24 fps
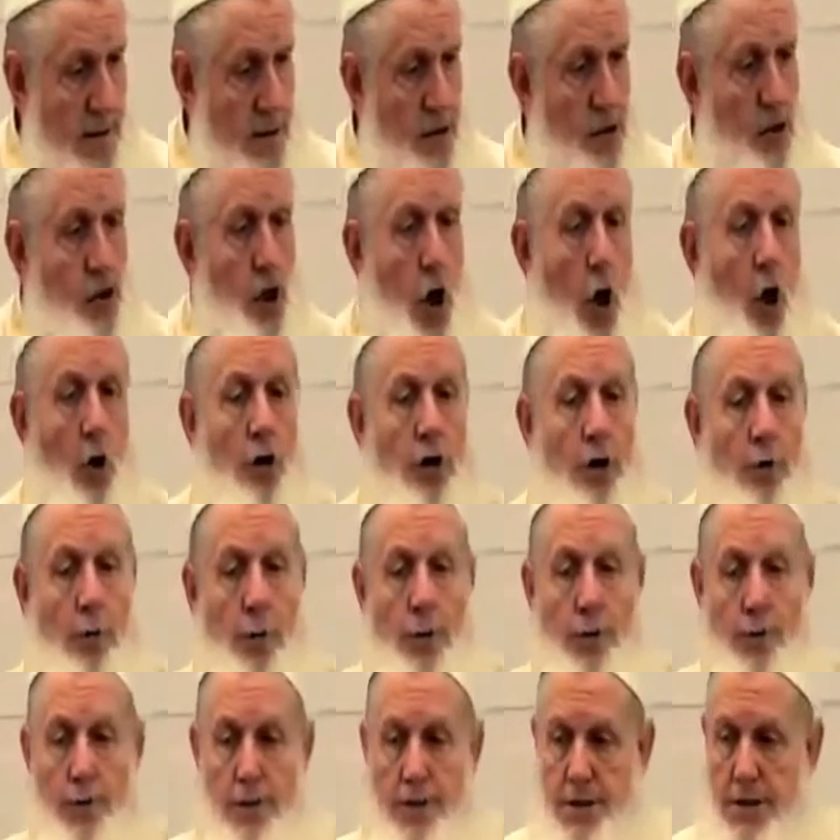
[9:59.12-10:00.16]
so that
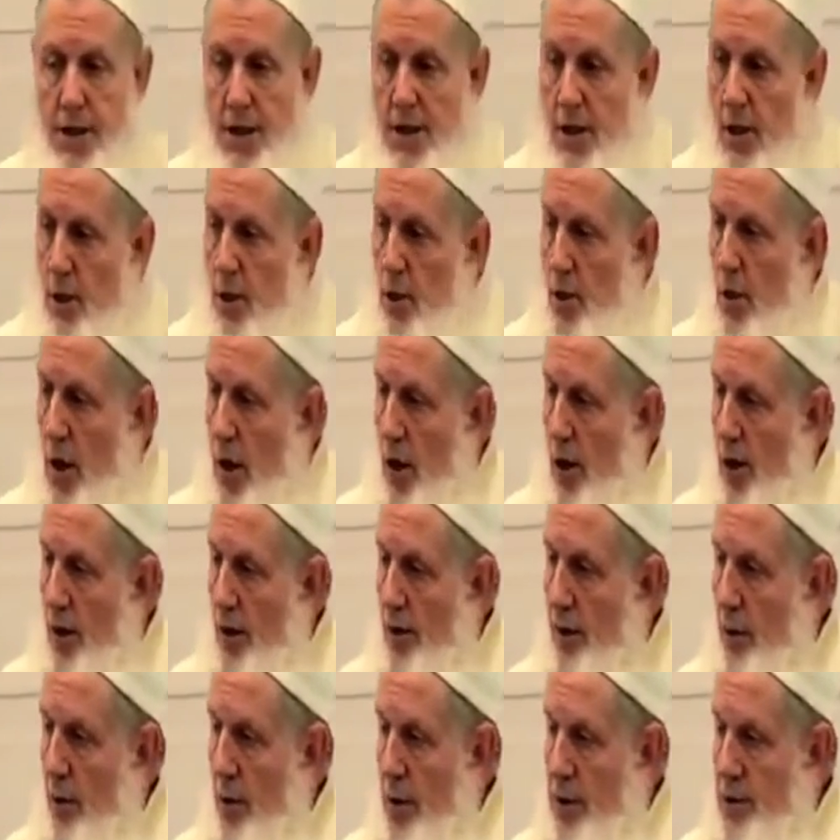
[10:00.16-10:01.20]
we will see who are
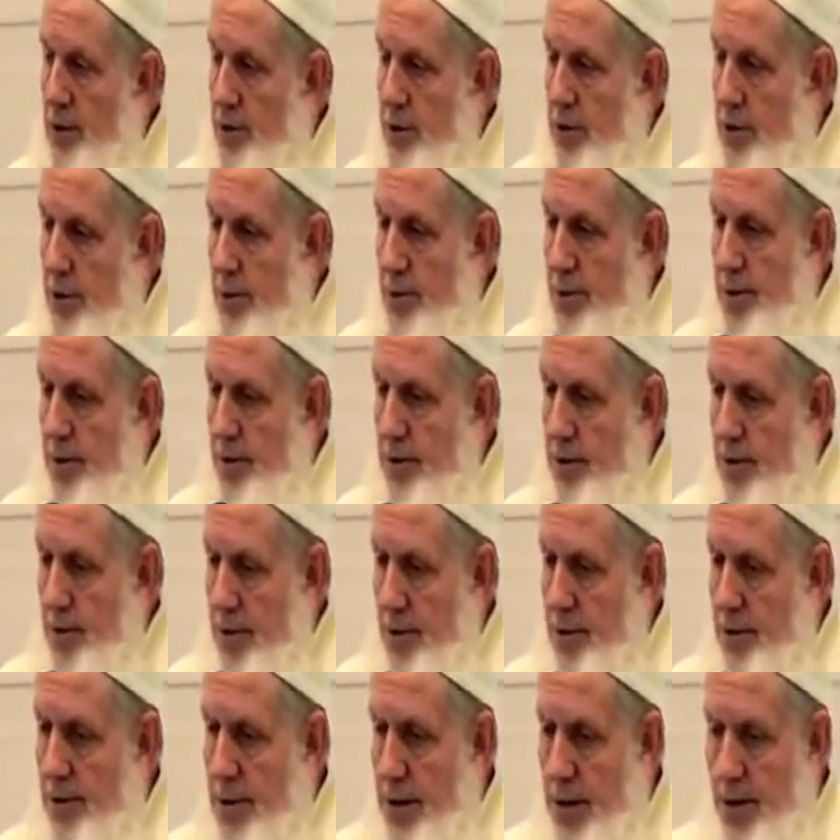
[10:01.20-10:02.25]
the ones doing the
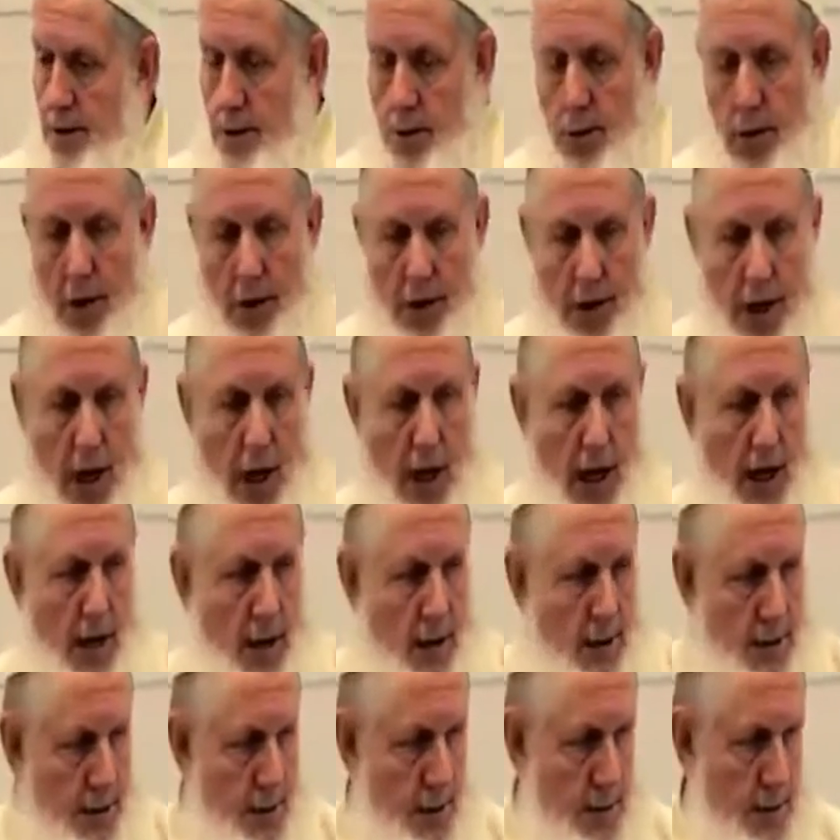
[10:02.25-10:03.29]
truth and who are the
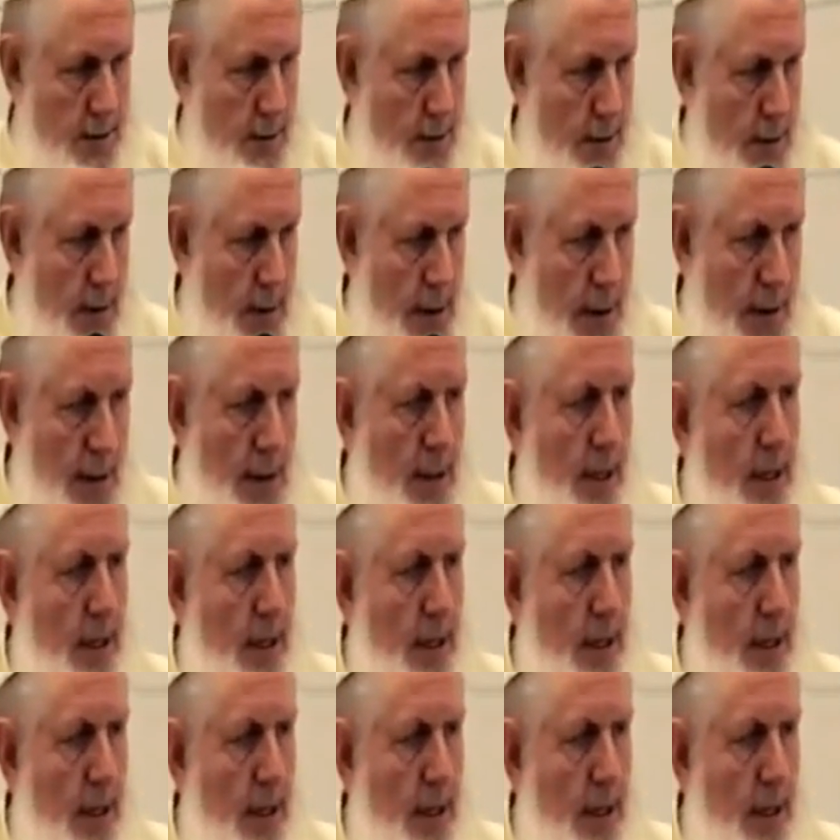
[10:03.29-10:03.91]
liars. And